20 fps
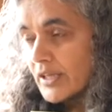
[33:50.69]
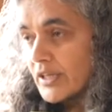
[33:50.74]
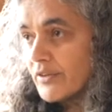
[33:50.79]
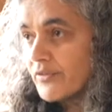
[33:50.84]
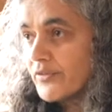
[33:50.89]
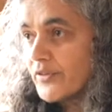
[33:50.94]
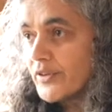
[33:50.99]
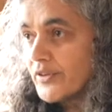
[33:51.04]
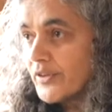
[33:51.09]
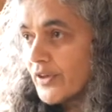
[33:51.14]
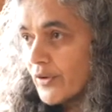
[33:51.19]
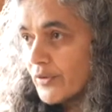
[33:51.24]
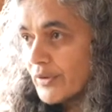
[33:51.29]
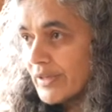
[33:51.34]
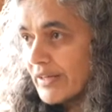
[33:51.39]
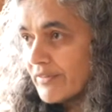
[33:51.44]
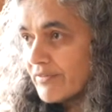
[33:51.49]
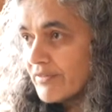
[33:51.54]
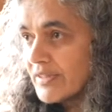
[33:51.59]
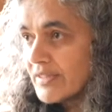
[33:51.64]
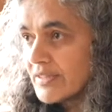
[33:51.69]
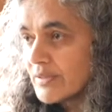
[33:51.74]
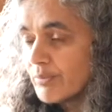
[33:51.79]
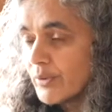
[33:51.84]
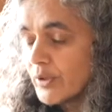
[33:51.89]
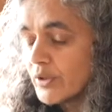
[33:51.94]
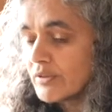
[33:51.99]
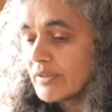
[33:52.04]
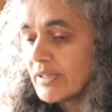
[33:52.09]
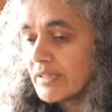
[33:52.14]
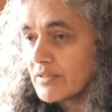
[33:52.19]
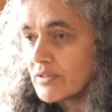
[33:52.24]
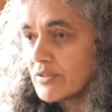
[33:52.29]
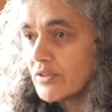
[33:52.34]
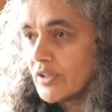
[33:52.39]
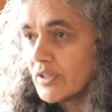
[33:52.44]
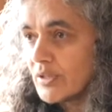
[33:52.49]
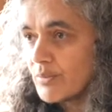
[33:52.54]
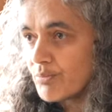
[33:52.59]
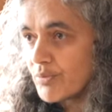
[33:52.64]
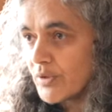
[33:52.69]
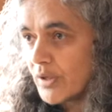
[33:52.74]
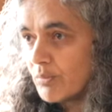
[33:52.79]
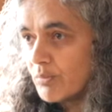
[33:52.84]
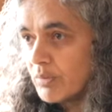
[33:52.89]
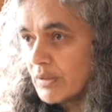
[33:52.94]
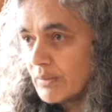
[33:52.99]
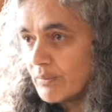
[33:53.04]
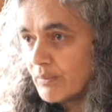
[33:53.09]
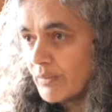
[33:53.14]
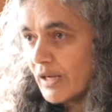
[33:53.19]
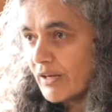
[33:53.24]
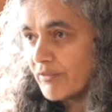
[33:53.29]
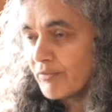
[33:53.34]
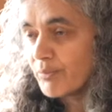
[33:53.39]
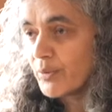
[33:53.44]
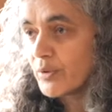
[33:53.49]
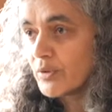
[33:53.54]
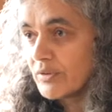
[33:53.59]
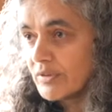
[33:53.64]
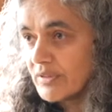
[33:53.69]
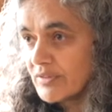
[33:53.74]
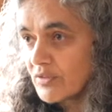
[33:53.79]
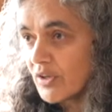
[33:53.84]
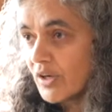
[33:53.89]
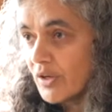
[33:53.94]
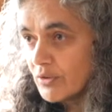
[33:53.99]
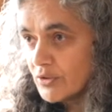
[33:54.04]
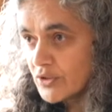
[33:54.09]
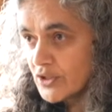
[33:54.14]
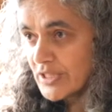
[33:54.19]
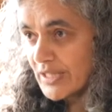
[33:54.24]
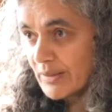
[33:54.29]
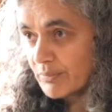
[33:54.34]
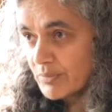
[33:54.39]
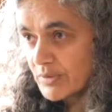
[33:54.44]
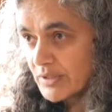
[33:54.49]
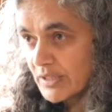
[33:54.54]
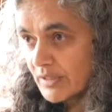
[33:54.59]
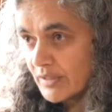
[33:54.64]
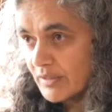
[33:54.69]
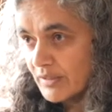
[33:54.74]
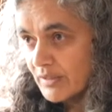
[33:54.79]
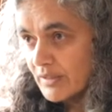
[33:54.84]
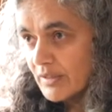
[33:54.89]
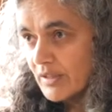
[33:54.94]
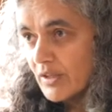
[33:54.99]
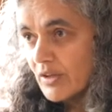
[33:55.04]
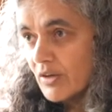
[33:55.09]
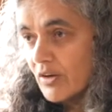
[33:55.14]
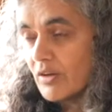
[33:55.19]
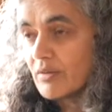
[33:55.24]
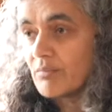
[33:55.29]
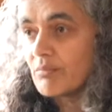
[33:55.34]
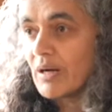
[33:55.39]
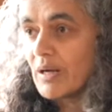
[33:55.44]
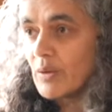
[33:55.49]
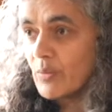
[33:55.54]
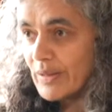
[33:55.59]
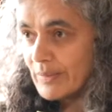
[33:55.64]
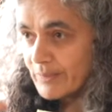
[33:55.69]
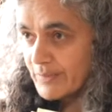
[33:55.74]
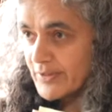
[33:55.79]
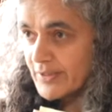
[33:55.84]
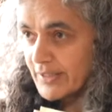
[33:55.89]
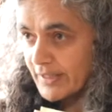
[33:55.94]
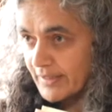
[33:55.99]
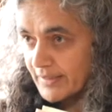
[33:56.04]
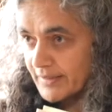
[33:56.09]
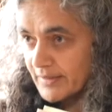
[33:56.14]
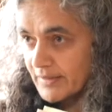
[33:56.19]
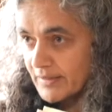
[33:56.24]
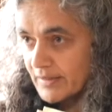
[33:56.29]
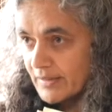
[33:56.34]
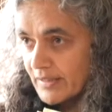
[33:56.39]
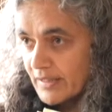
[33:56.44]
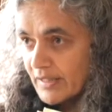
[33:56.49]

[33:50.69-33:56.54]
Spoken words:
If you don't have this book, that's not a problem. I've put this whole chapter on my website.